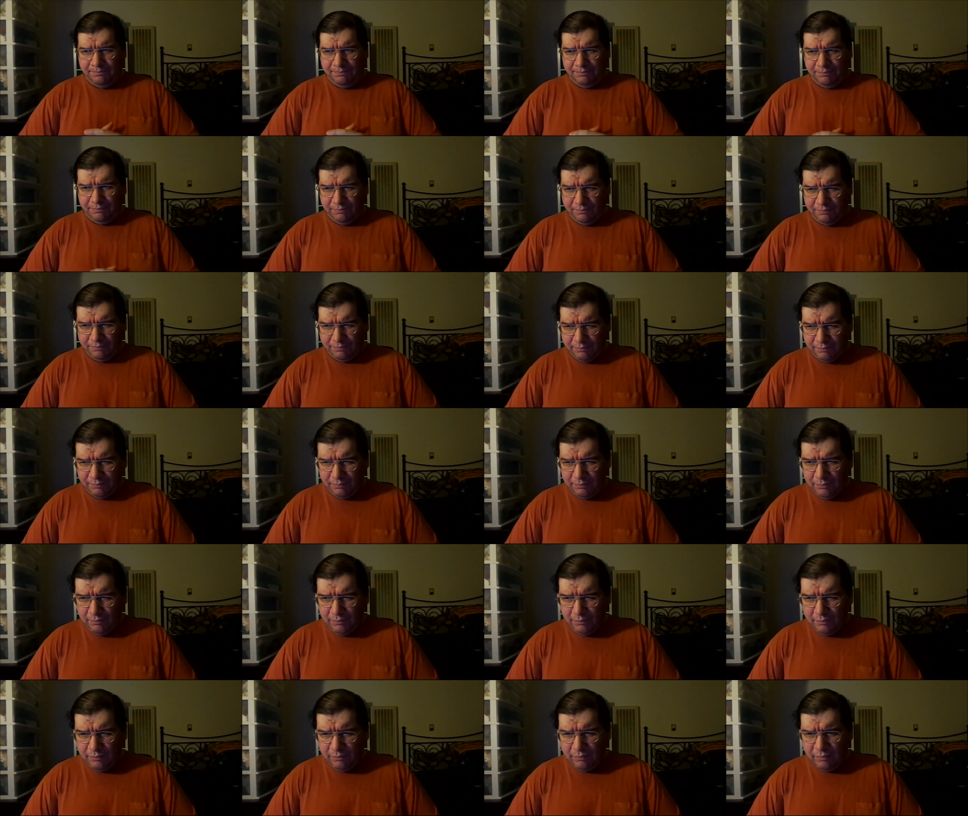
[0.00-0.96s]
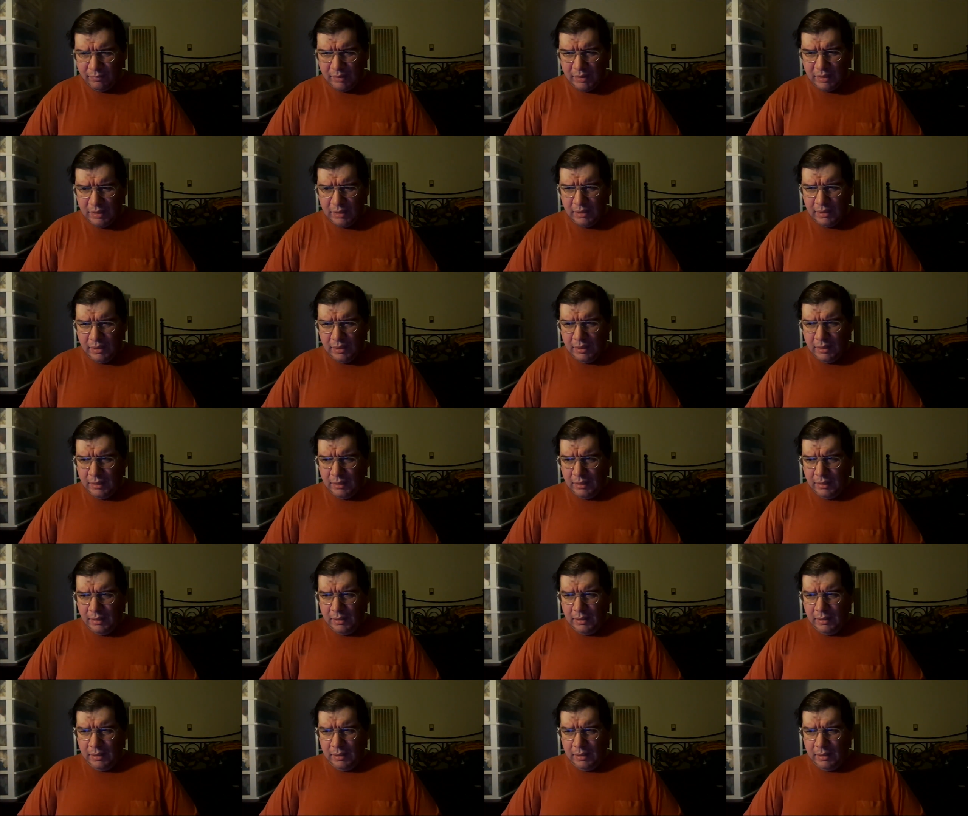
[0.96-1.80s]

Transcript: No one is speaking in this clip.